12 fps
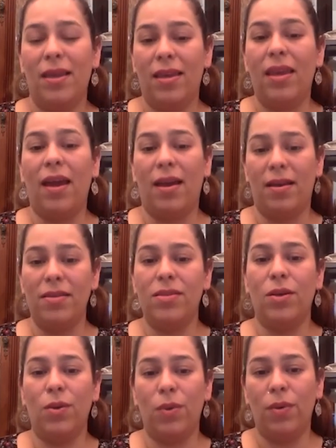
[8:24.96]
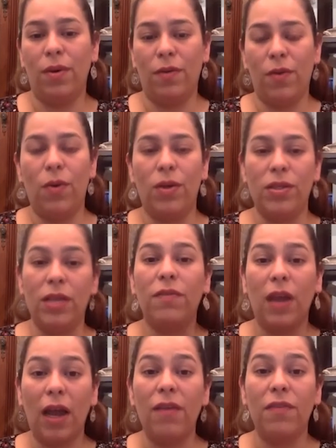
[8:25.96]
Yeah. So, of course,
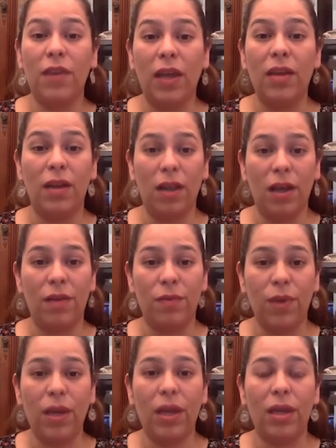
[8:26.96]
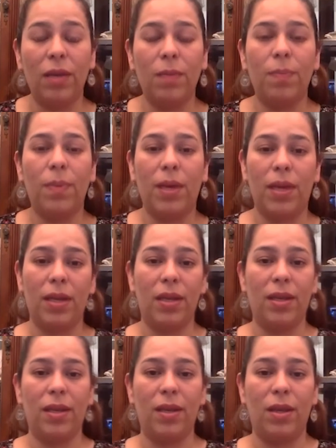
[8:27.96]
I've, I've gained a lot of weight, but mm-hmm
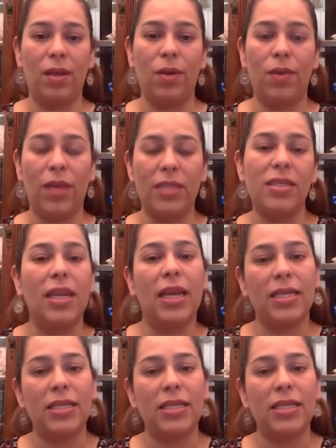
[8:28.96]
you know that's the next